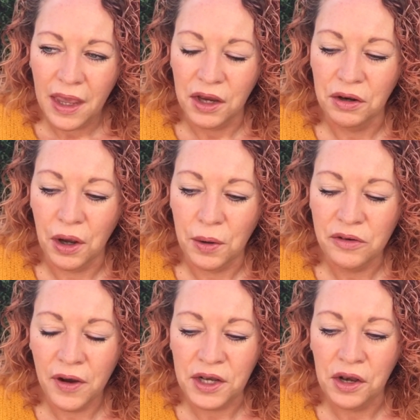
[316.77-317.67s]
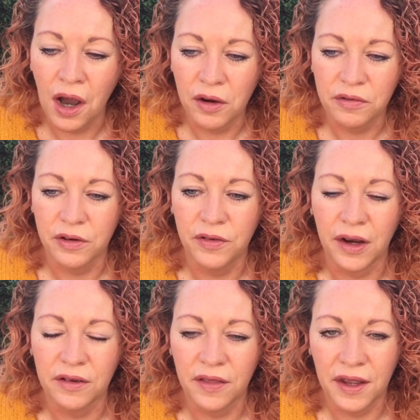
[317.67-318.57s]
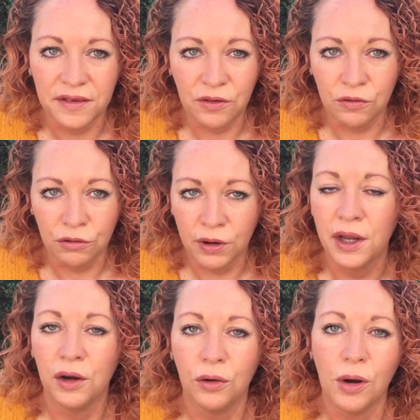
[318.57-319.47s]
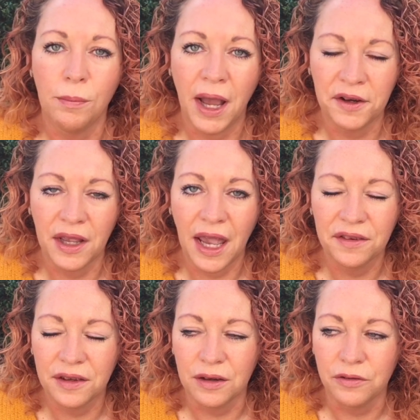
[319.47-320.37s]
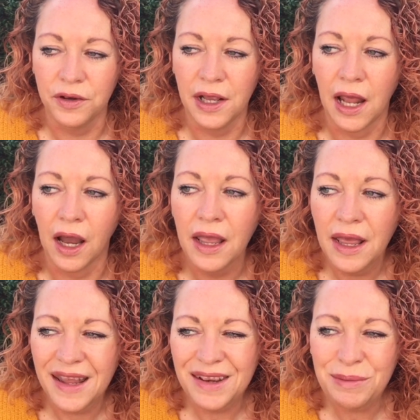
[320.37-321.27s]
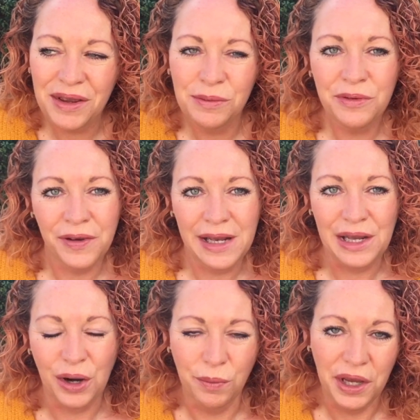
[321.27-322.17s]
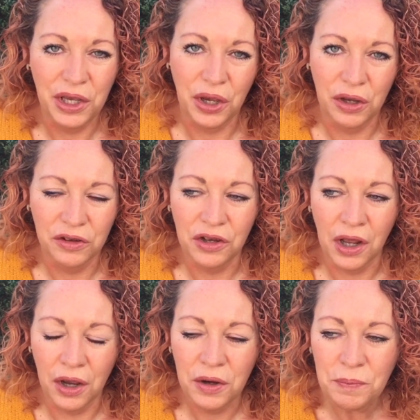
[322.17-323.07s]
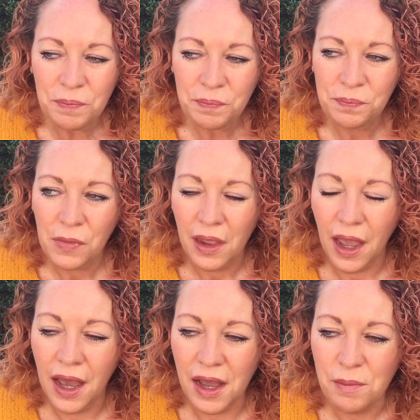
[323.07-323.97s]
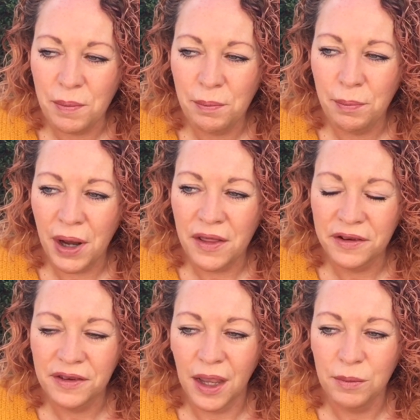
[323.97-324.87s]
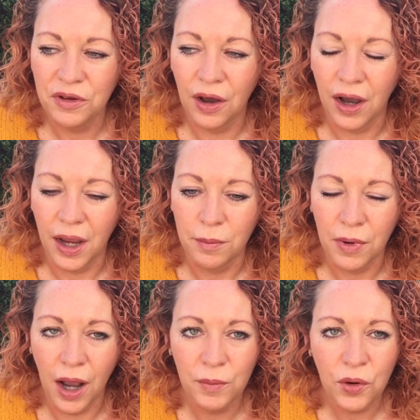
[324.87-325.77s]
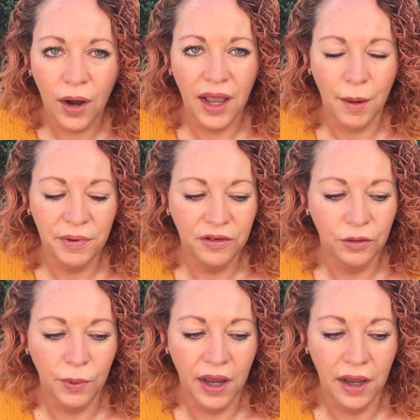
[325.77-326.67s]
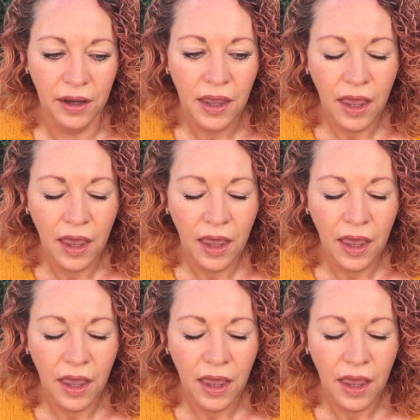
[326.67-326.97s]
You know, if I know for a fact that there's a real Madagascar vanilla, it makes me feel a little bit good, you know. Um, but at the same time, I'm quite happy to wear